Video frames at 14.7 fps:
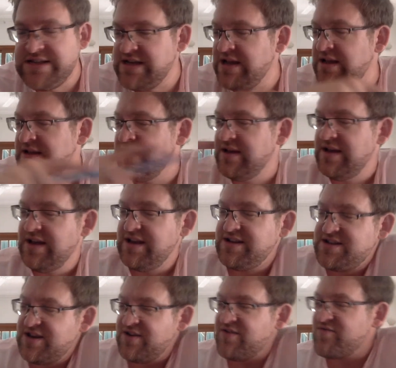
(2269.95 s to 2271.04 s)
to
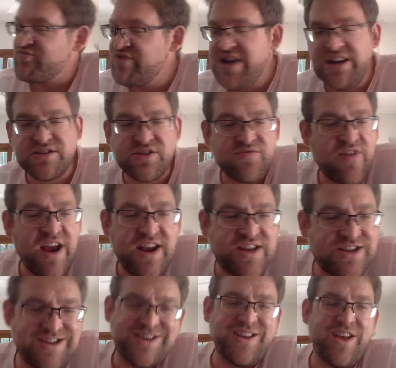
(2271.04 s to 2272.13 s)
reiterate